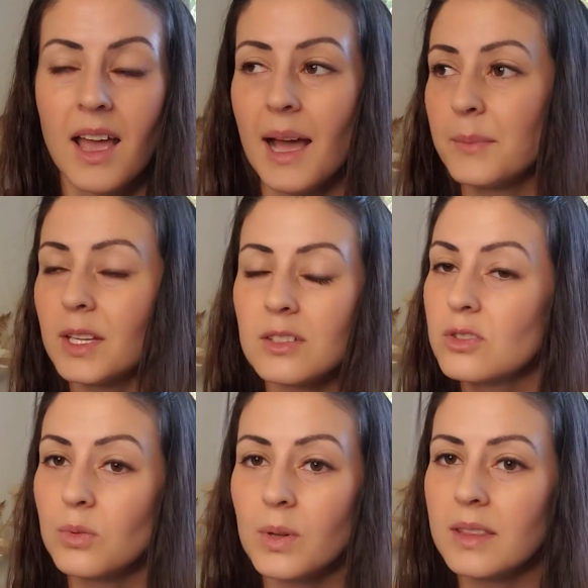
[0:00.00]
I'm not
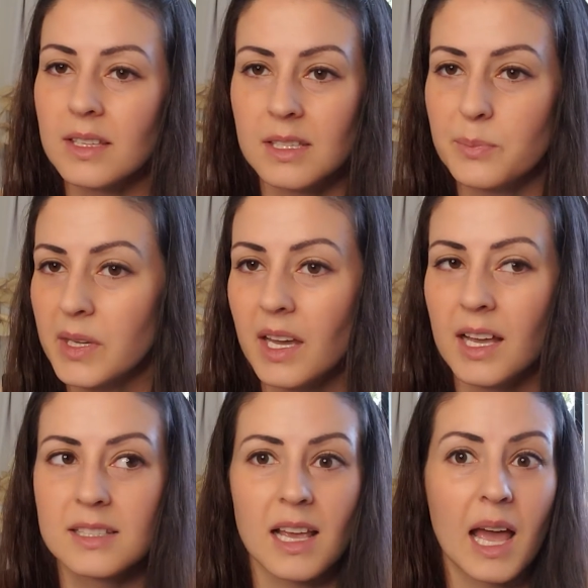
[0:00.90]
doing this
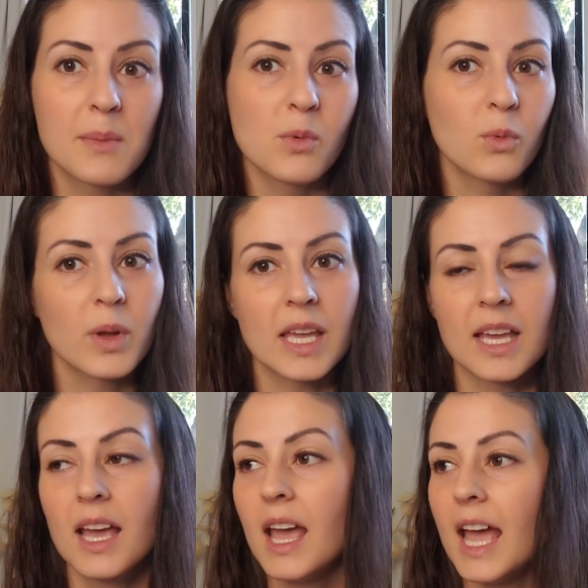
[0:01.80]
because I'm
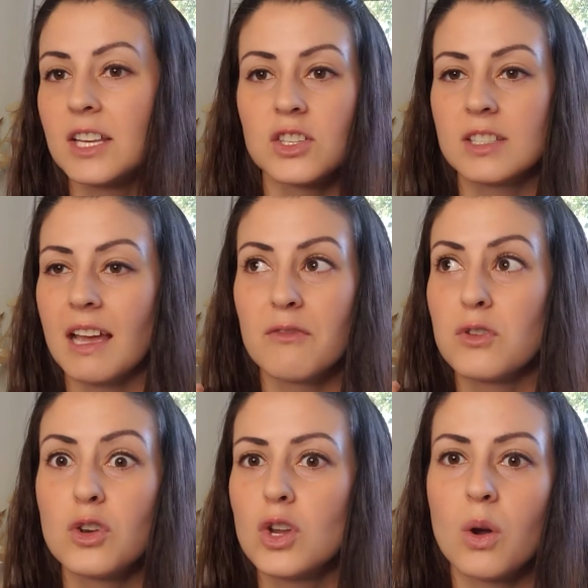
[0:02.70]
weak and just have
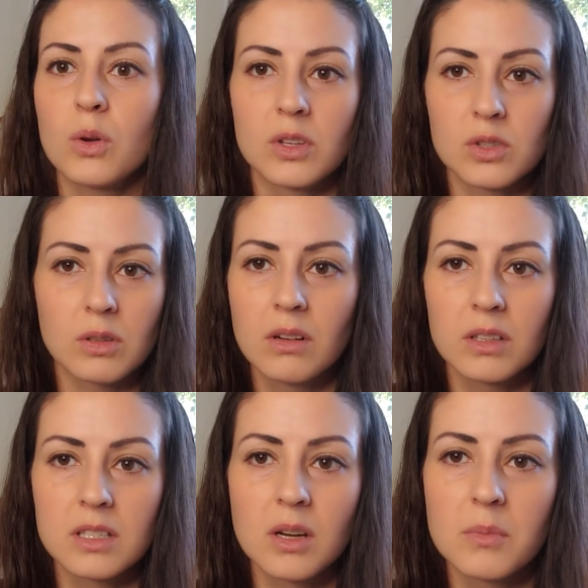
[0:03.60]
no control
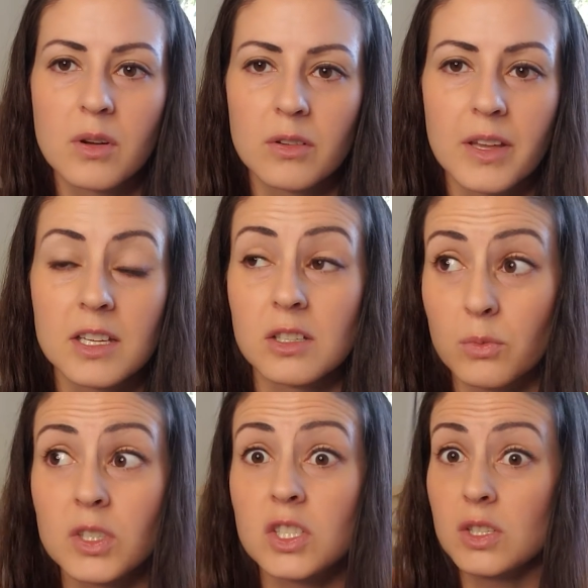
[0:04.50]
and no motivation,
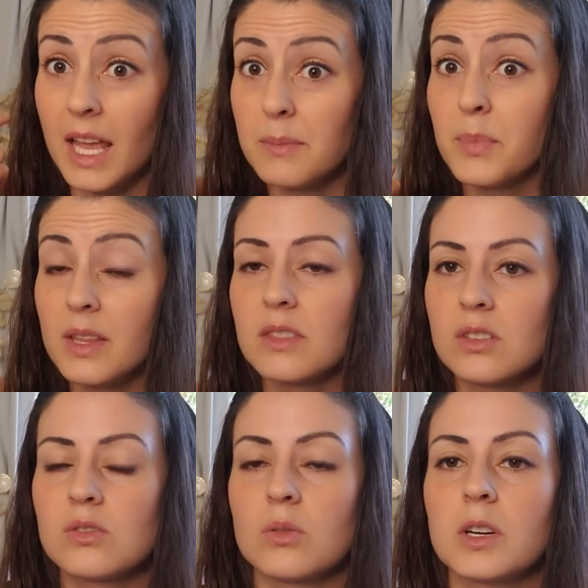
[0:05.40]
which had been the
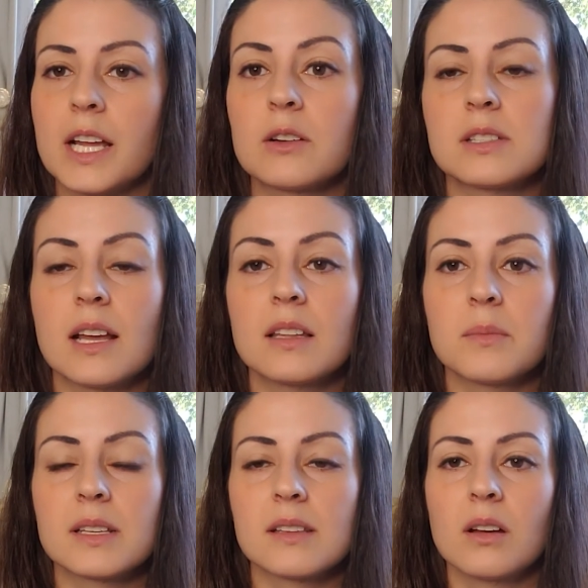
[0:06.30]
story I was telling
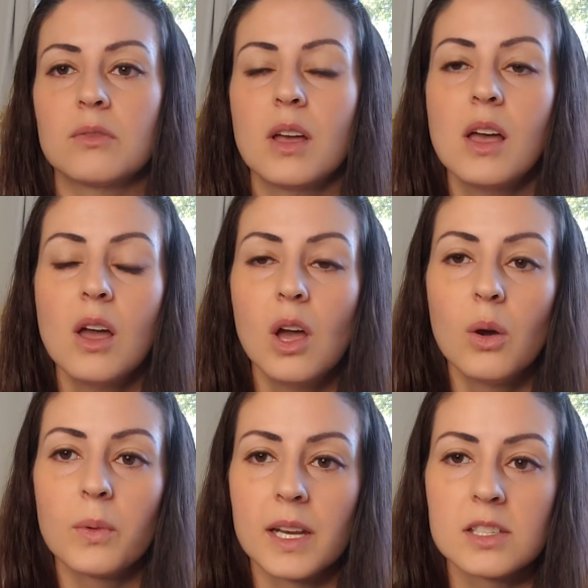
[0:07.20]
myself.
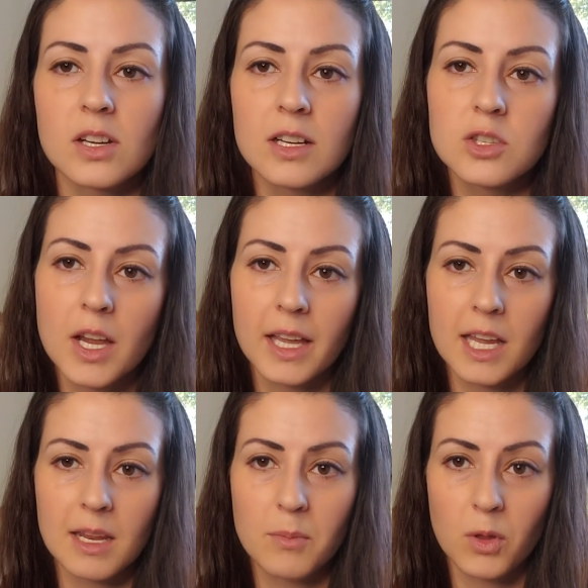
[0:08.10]
When I started
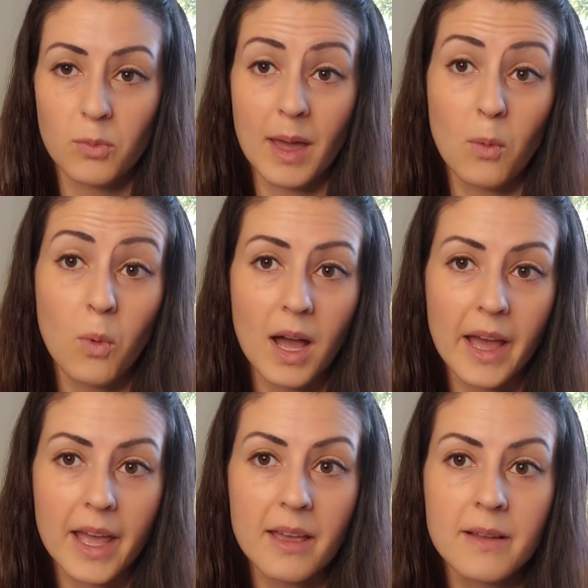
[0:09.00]
checking in with my
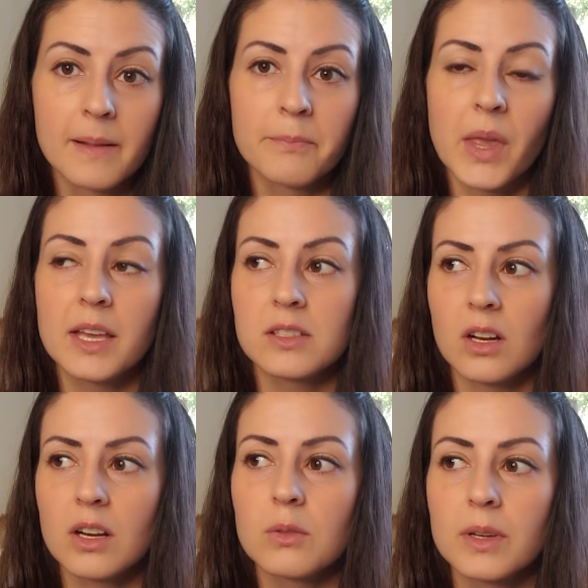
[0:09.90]
why, I
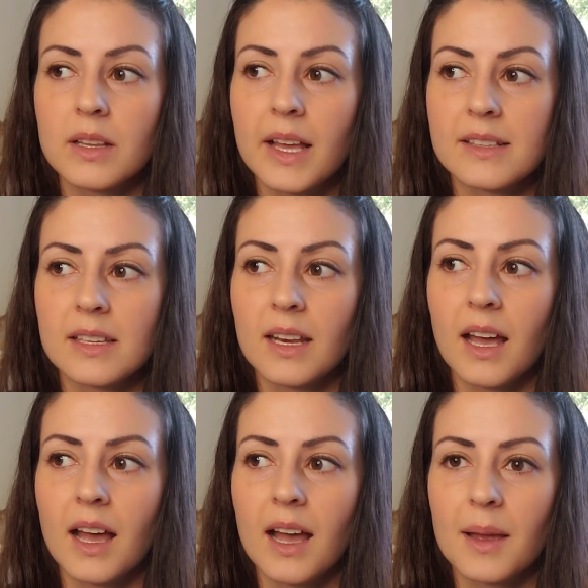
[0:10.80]
started realizing
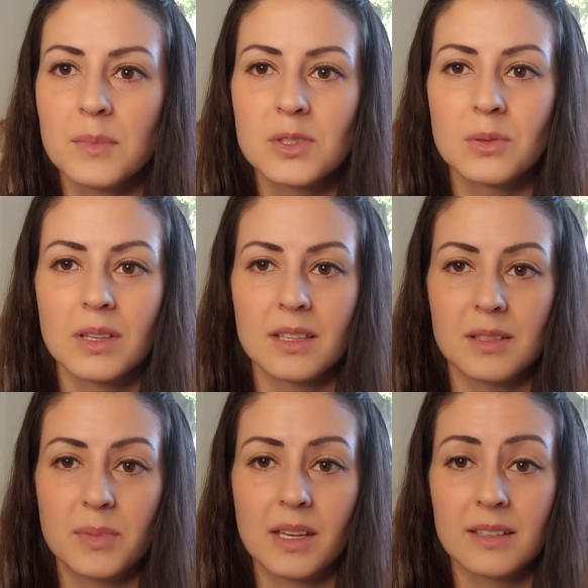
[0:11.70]
I'm doing
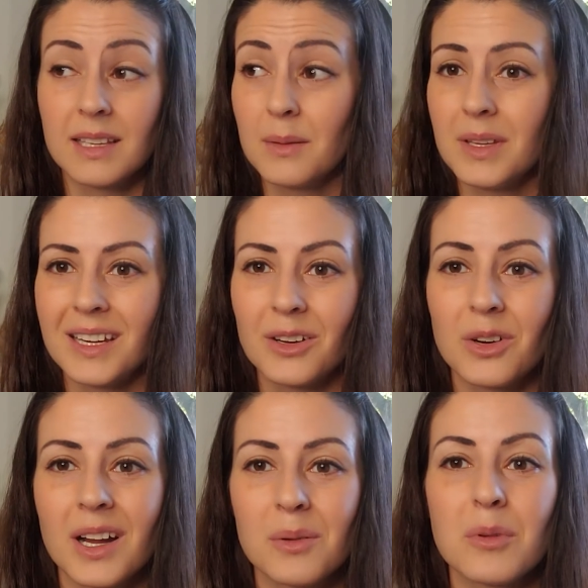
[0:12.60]
this because I'm in
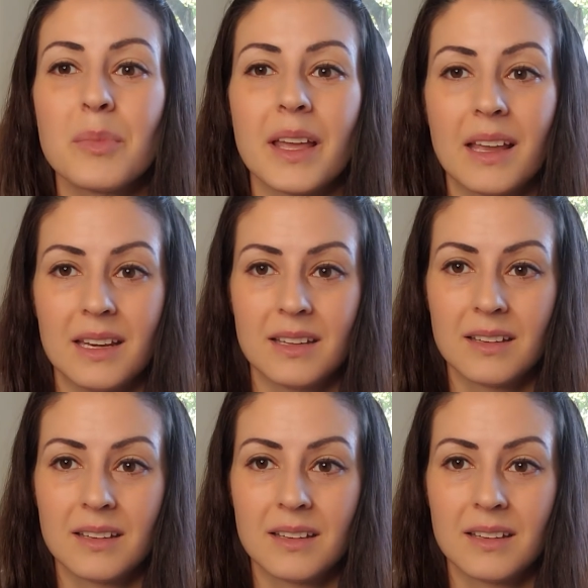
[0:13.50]
incredible pain.